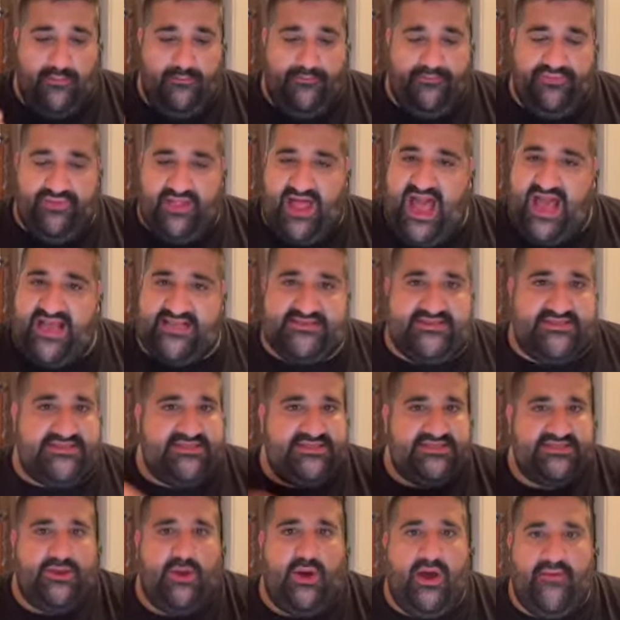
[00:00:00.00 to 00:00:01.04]
blasts
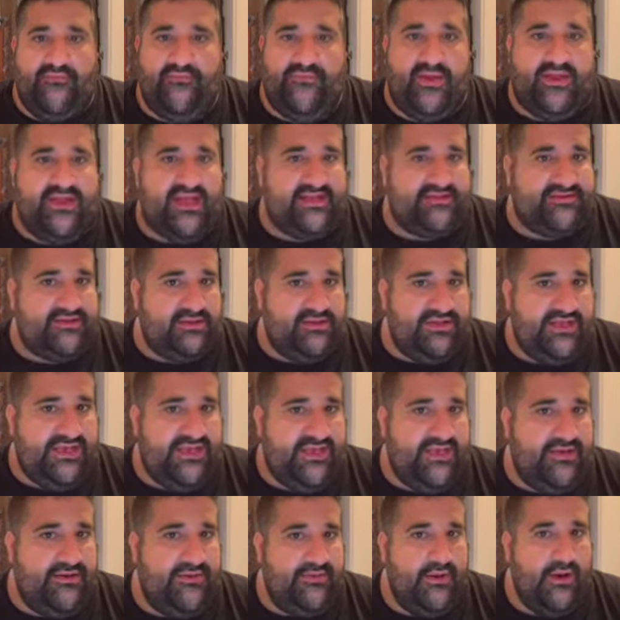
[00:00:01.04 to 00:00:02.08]
us off. We get the
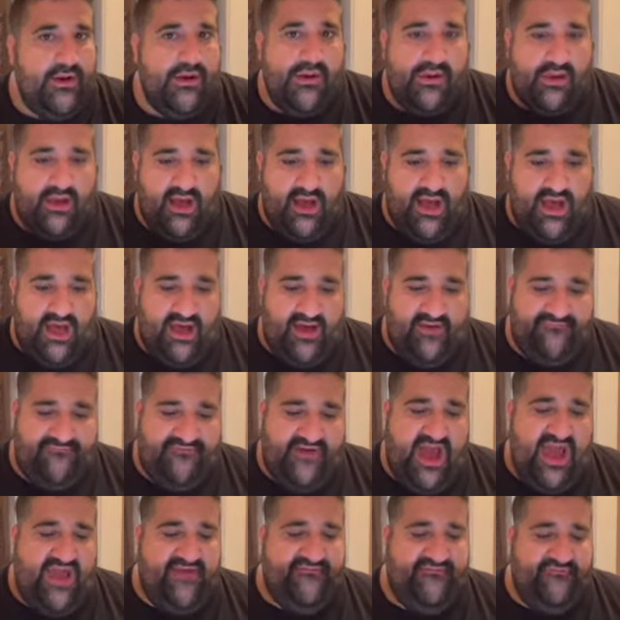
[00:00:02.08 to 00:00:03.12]
lead,
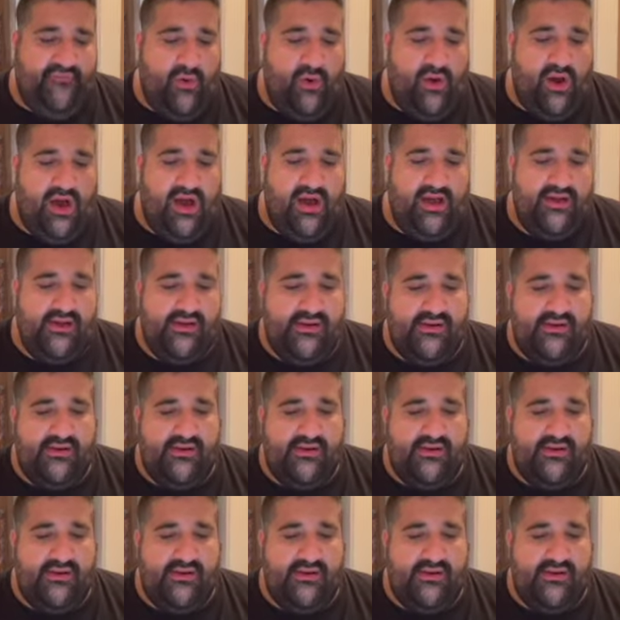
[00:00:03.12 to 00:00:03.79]
5-4.